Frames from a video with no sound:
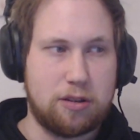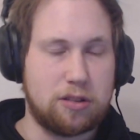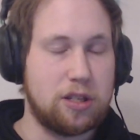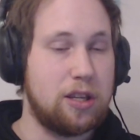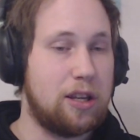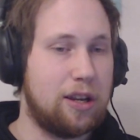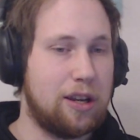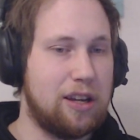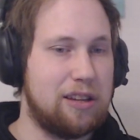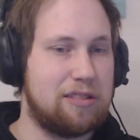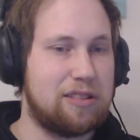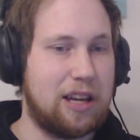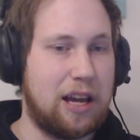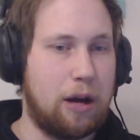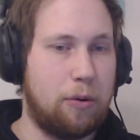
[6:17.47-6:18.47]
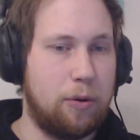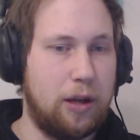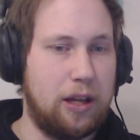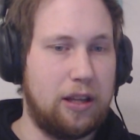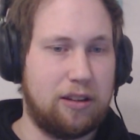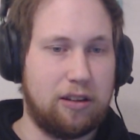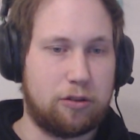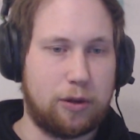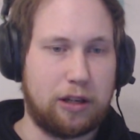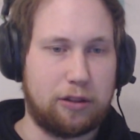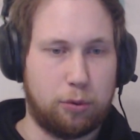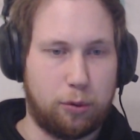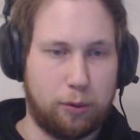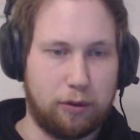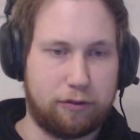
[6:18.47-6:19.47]
to see is how it
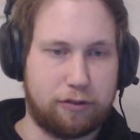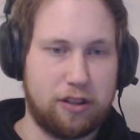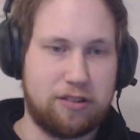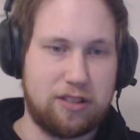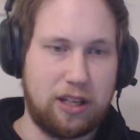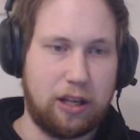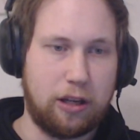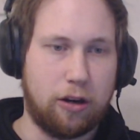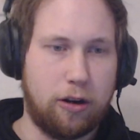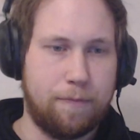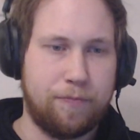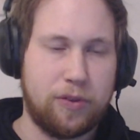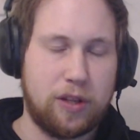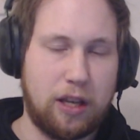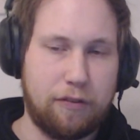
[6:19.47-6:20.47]
interacts with Wilfred's CDR.